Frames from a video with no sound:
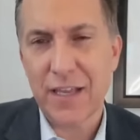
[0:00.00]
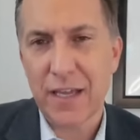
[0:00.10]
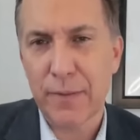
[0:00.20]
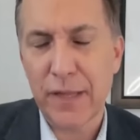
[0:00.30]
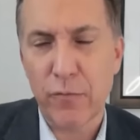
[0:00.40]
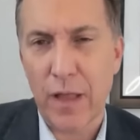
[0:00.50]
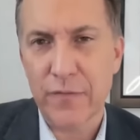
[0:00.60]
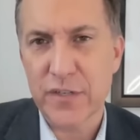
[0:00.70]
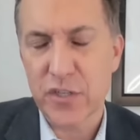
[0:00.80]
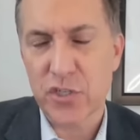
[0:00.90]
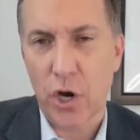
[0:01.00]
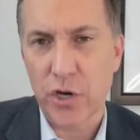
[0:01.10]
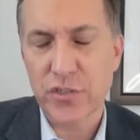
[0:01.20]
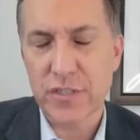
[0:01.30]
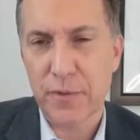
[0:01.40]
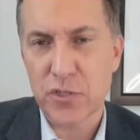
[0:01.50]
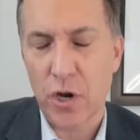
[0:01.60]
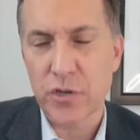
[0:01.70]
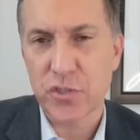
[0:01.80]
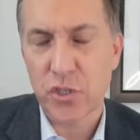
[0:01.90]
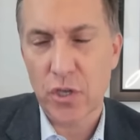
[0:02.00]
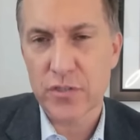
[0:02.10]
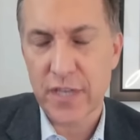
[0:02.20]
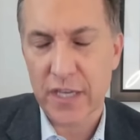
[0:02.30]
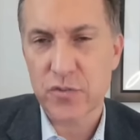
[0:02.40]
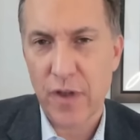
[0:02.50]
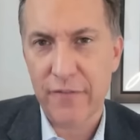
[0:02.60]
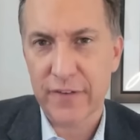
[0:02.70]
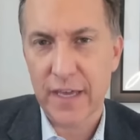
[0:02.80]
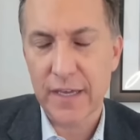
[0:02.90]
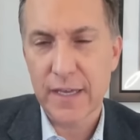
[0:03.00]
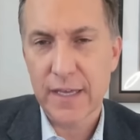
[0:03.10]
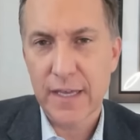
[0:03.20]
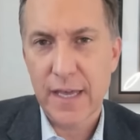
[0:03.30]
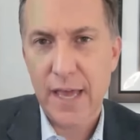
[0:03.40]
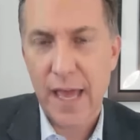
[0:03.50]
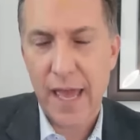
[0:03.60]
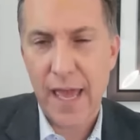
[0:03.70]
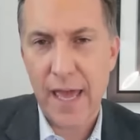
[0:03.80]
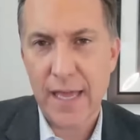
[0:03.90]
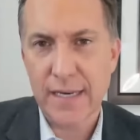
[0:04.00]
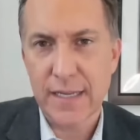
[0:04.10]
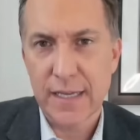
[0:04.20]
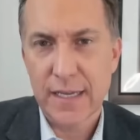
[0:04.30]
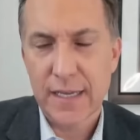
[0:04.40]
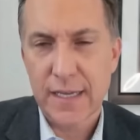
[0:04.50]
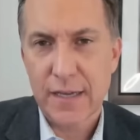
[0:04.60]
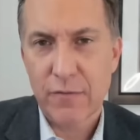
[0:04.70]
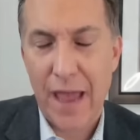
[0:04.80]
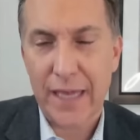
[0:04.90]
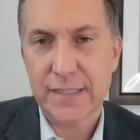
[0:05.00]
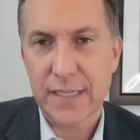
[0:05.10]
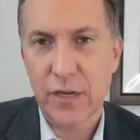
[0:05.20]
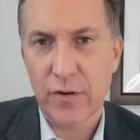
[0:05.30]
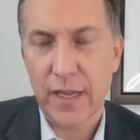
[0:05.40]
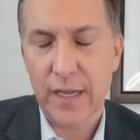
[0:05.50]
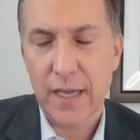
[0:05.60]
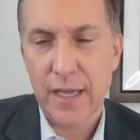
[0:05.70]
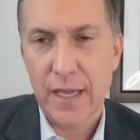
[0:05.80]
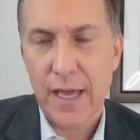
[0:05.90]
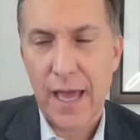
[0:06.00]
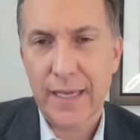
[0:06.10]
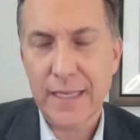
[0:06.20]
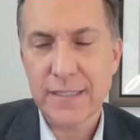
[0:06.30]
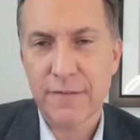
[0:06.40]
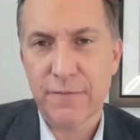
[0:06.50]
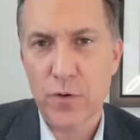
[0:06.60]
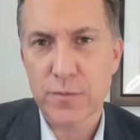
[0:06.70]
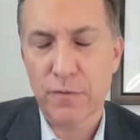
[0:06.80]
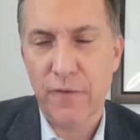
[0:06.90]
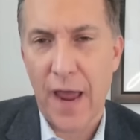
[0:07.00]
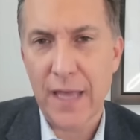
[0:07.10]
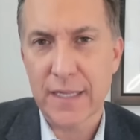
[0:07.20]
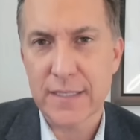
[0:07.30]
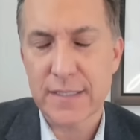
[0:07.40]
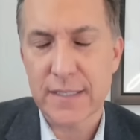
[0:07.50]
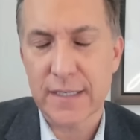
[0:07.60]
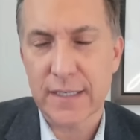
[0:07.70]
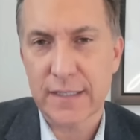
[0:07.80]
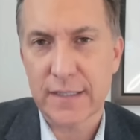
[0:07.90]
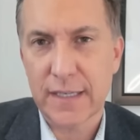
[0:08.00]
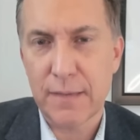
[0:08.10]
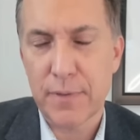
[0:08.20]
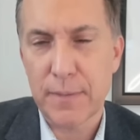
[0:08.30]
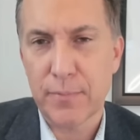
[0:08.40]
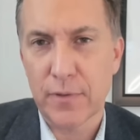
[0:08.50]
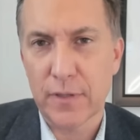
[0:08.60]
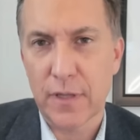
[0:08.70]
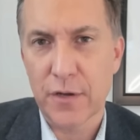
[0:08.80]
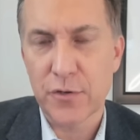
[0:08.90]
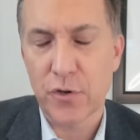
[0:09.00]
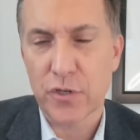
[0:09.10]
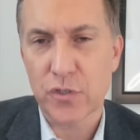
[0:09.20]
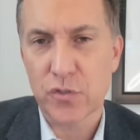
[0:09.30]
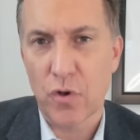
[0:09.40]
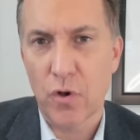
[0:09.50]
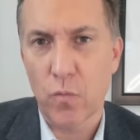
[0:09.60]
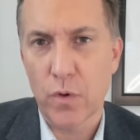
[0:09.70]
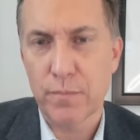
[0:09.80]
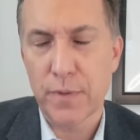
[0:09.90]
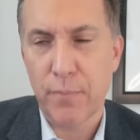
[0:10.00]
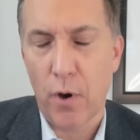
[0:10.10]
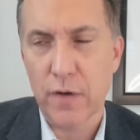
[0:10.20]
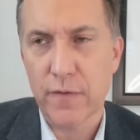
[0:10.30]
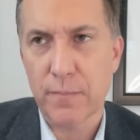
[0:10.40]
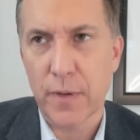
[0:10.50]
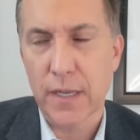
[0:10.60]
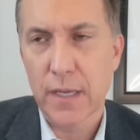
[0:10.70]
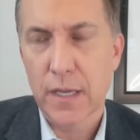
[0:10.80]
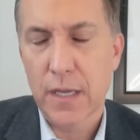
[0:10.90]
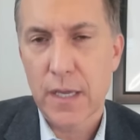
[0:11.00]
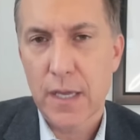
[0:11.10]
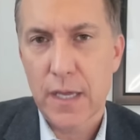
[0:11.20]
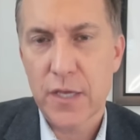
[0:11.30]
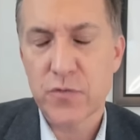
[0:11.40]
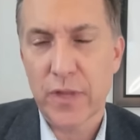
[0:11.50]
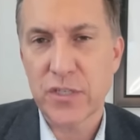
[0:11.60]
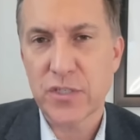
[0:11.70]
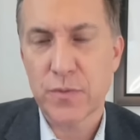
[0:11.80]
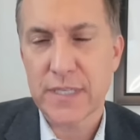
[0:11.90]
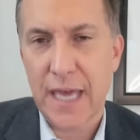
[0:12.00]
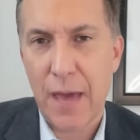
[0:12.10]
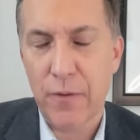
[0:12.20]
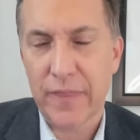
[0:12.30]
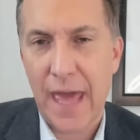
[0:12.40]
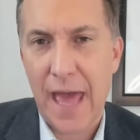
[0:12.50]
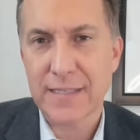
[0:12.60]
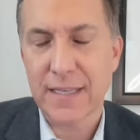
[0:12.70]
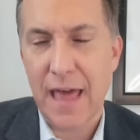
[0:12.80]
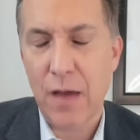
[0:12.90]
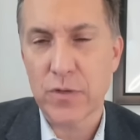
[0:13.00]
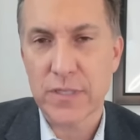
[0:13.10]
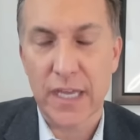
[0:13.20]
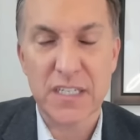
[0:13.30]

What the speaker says: completely relevant to the charges? I mean, the charges are sex trafficking and racketeering. I guess the forceful violence to keep people under your control would be part of it. But his relationship was with Cassie. That was like